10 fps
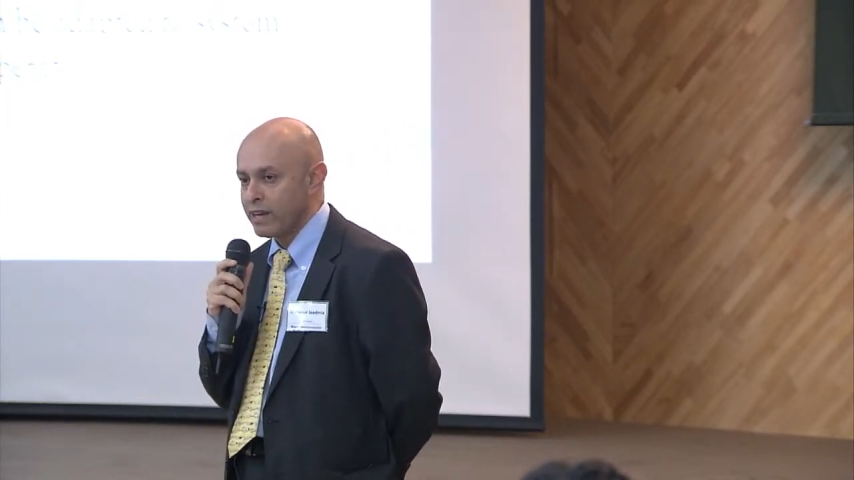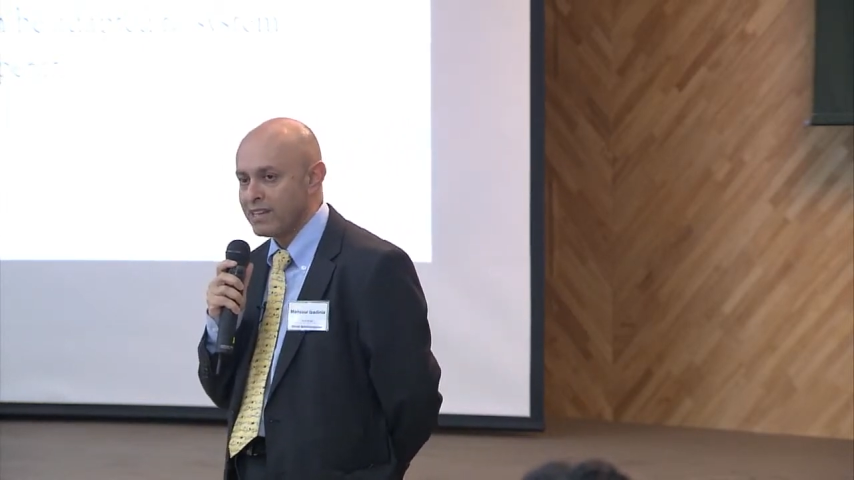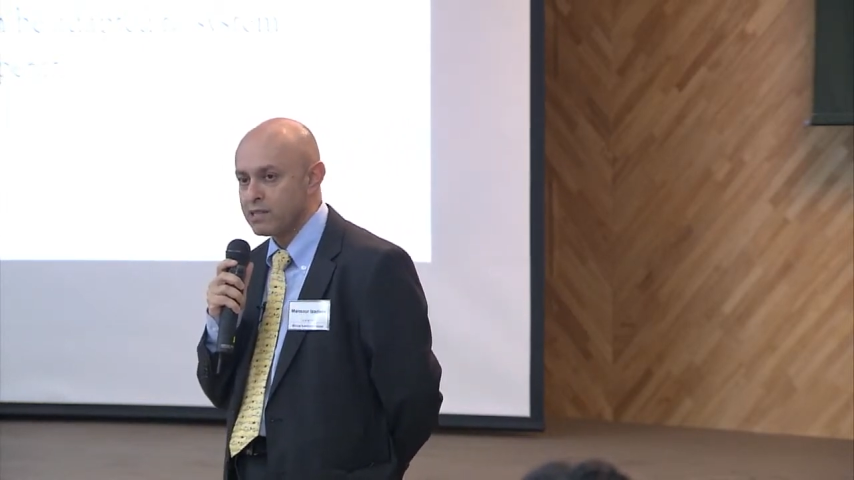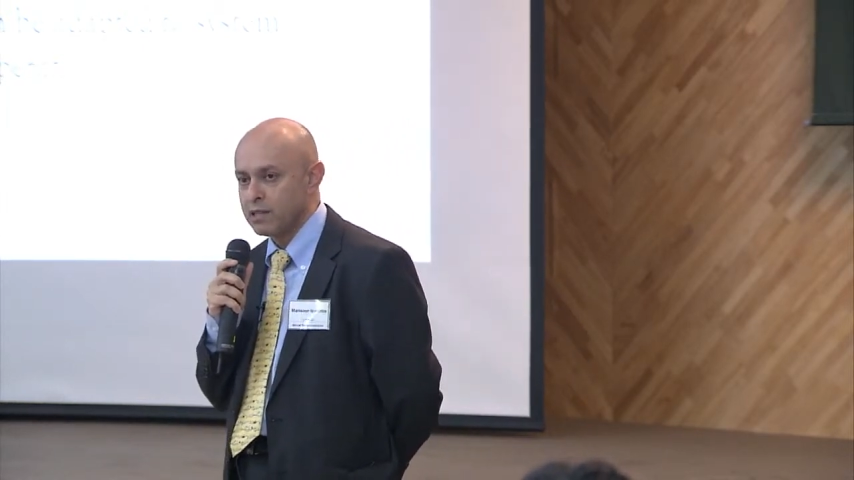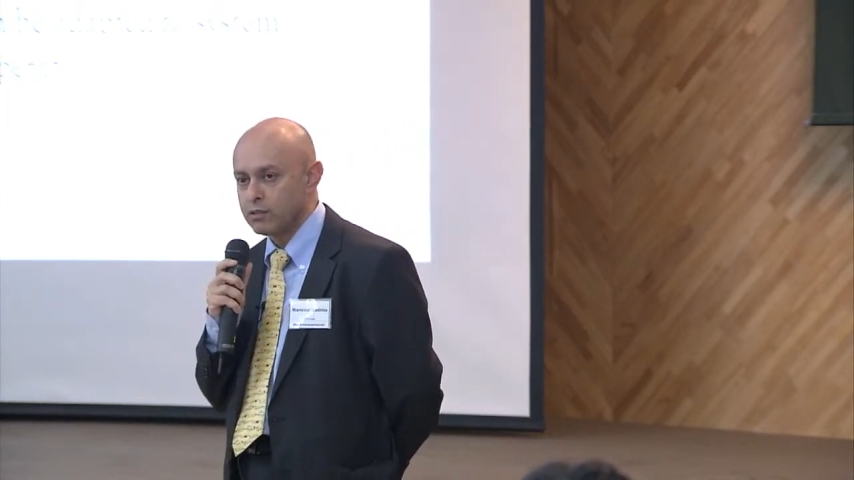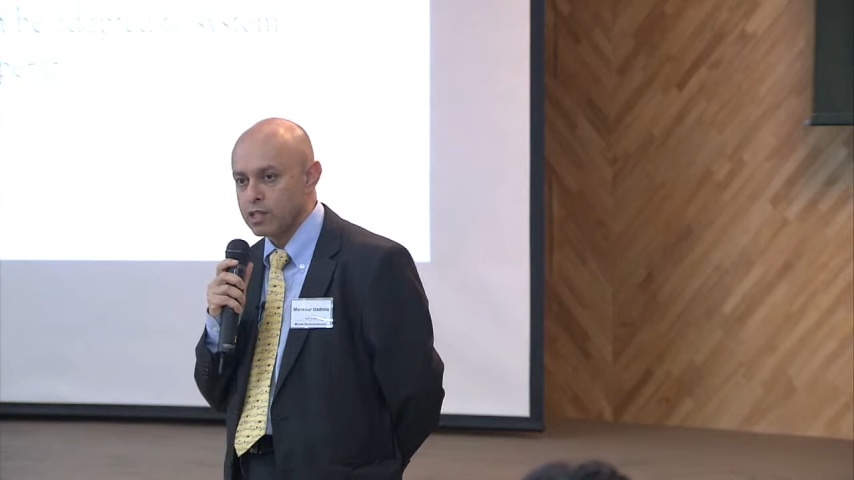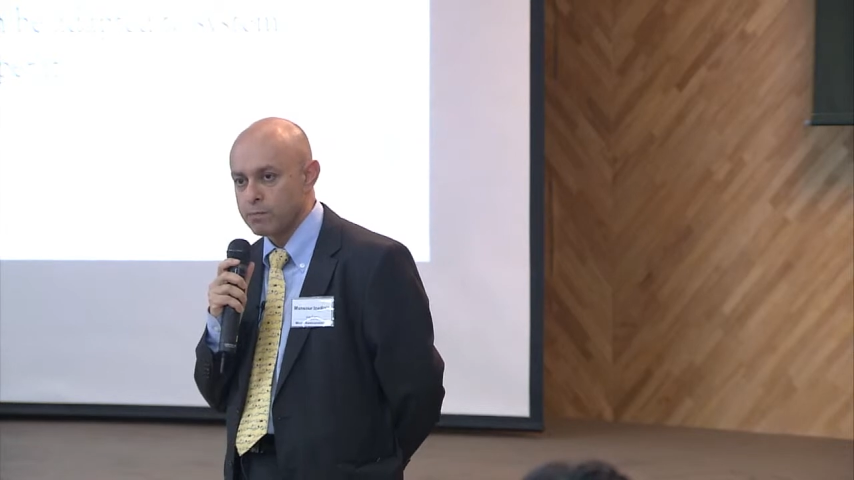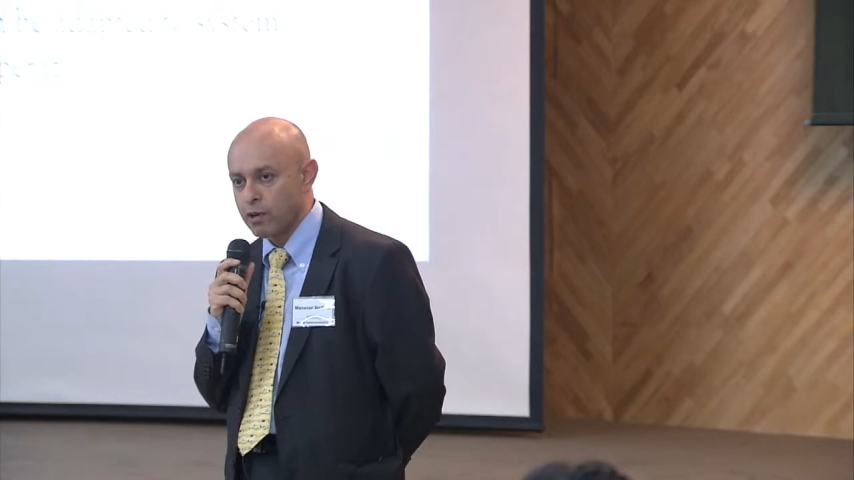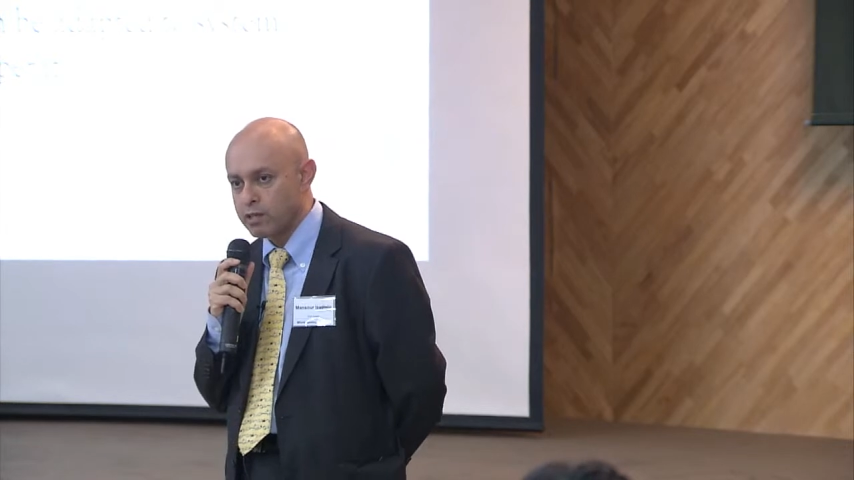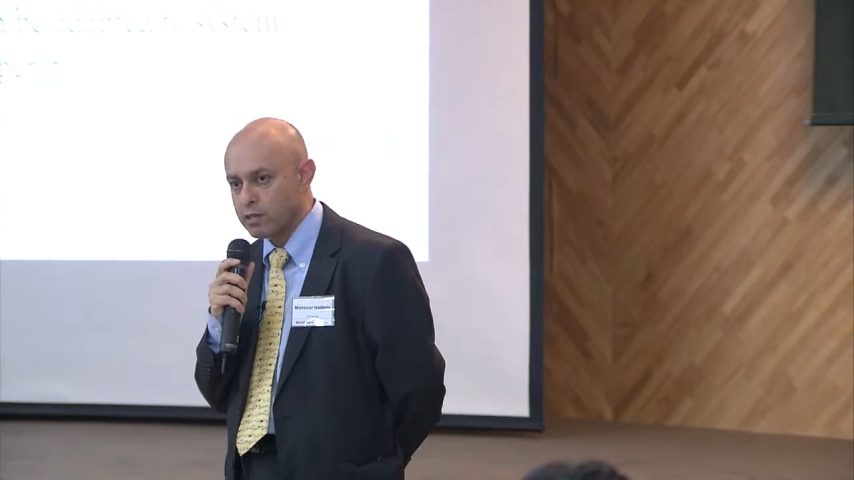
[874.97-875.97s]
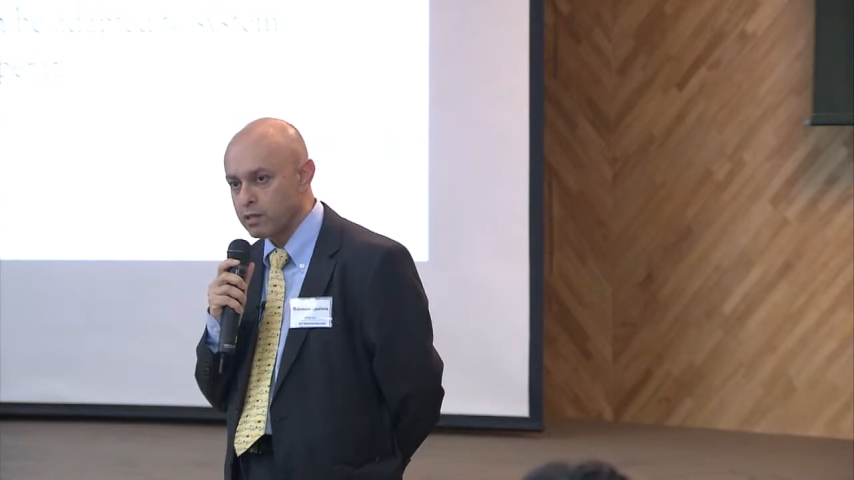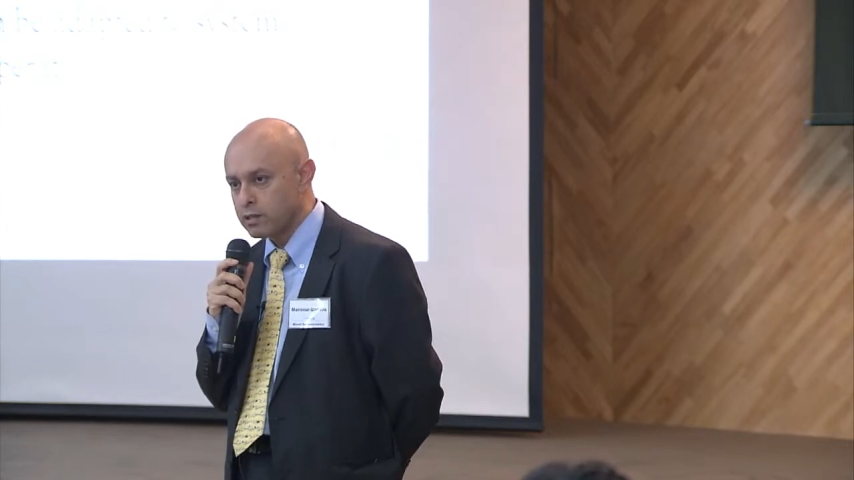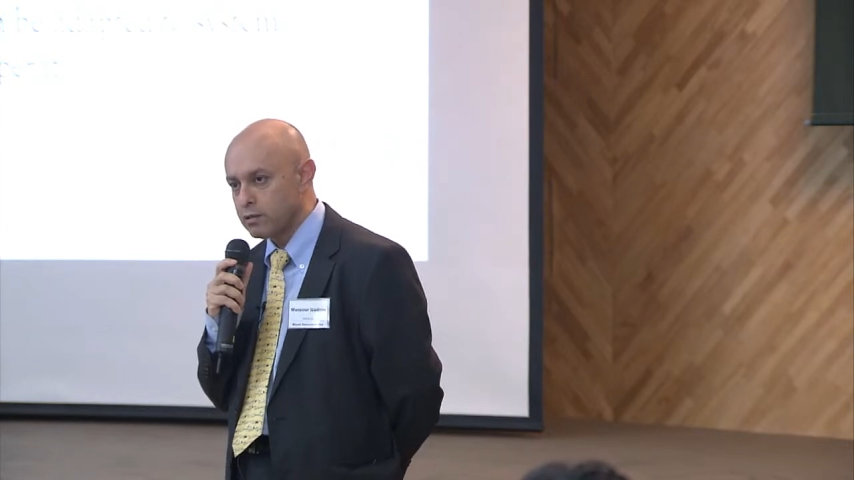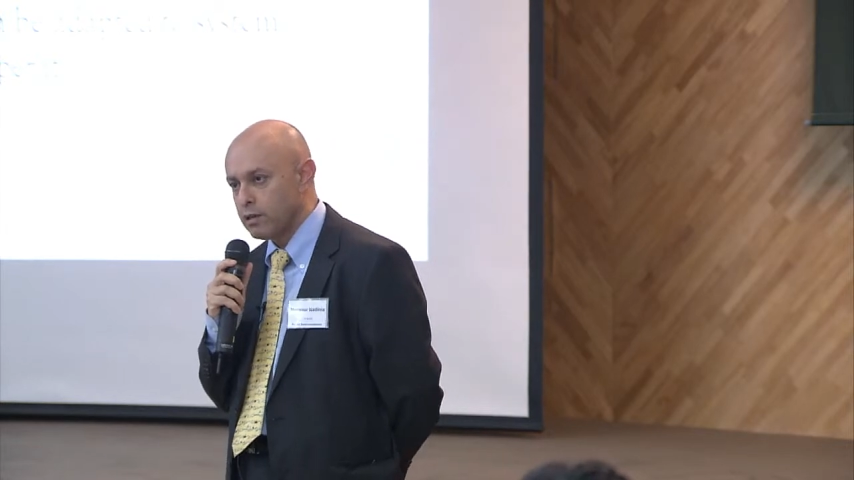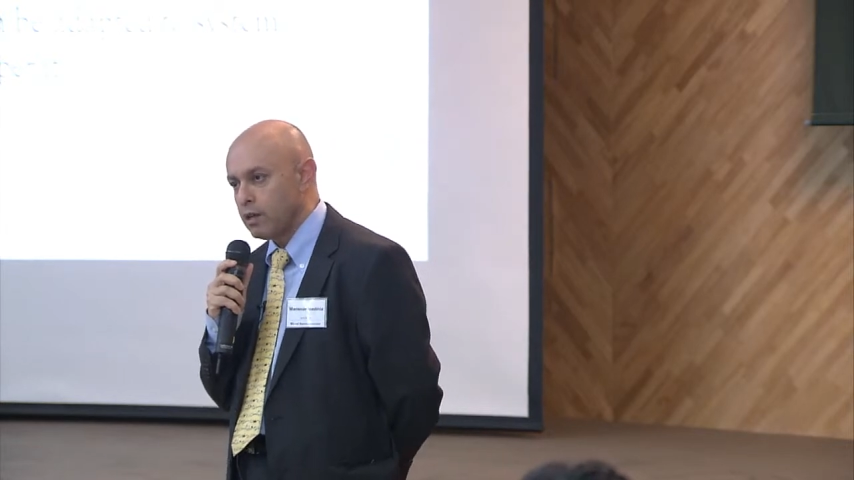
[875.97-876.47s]
transient
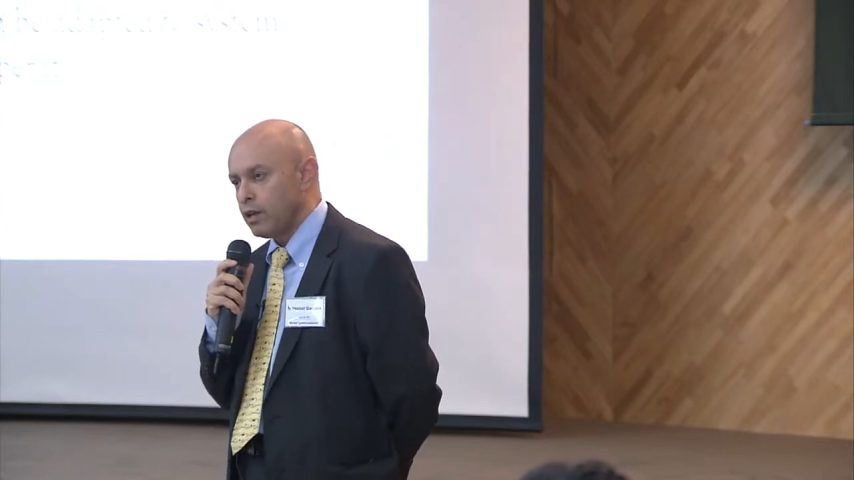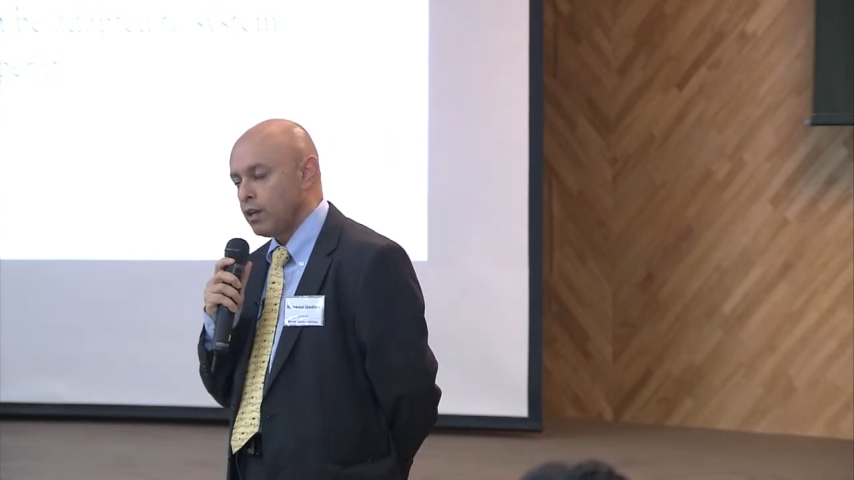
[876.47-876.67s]
responses,